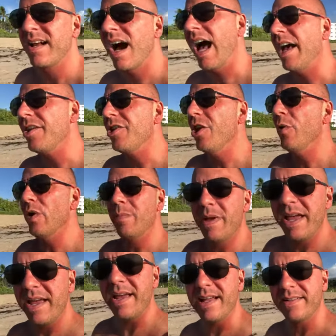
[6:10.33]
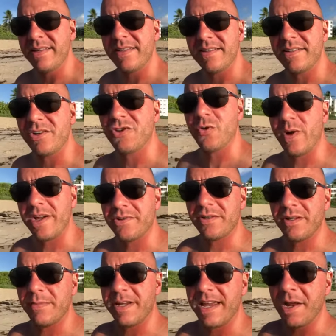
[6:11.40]
got you and me into this
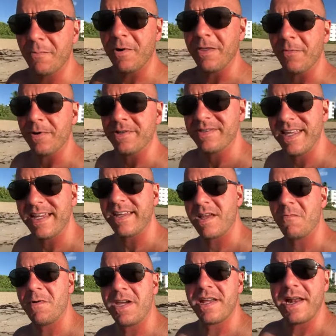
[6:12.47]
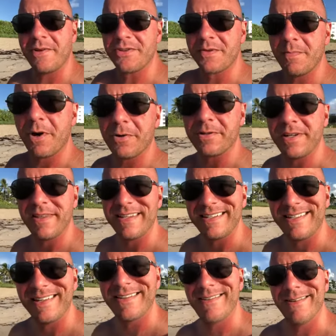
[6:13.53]
situation to begin with, was thinking we could outsmart the
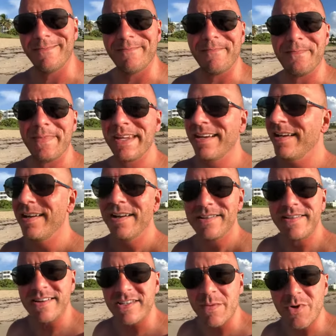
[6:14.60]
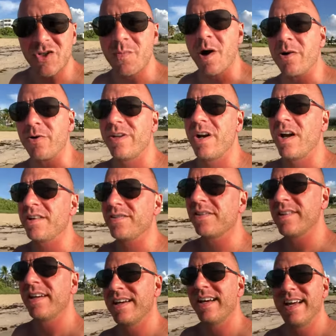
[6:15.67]
system. The system is smarter than us.
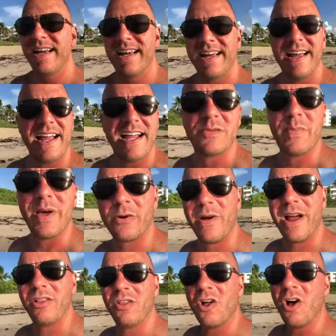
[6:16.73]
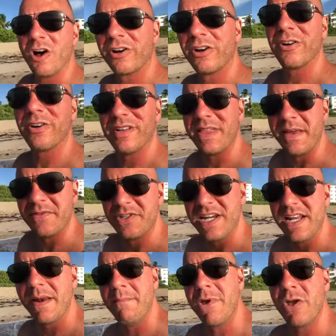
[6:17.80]
It's been around longer. They've seen
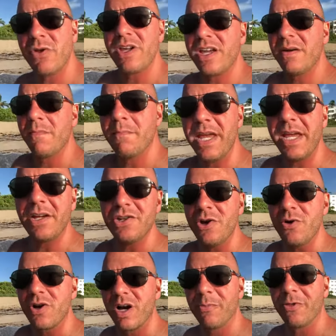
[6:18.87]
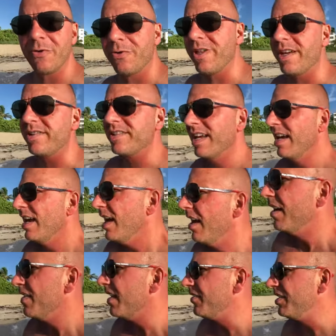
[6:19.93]
a million, me and you, come through this.
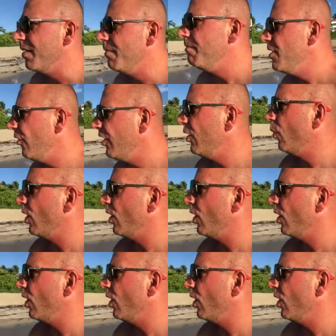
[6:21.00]
They've seen a million